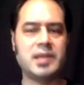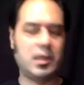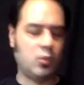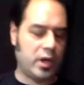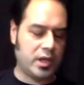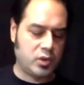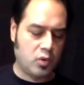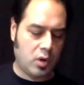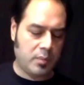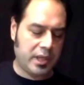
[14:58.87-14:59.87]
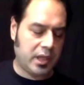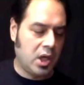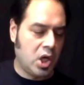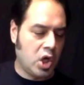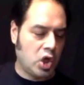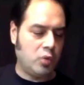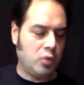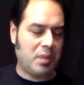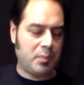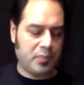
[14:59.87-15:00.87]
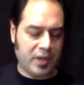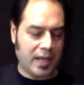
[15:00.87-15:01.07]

And whereas normally you may be playing